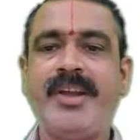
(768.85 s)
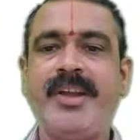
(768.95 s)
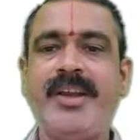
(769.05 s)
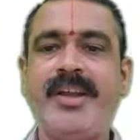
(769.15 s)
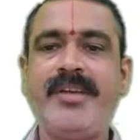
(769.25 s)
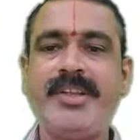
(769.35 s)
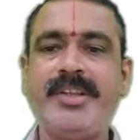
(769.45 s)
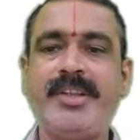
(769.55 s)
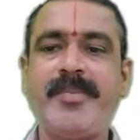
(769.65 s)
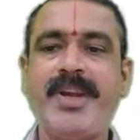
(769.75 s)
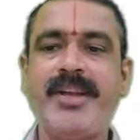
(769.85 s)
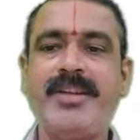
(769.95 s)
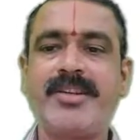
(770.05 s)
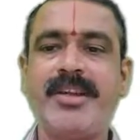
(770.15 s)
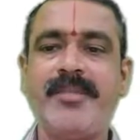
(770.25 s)
along with the
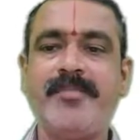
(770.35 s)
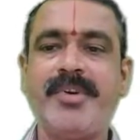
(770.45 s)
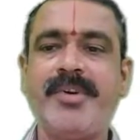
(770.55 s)
pay-in slip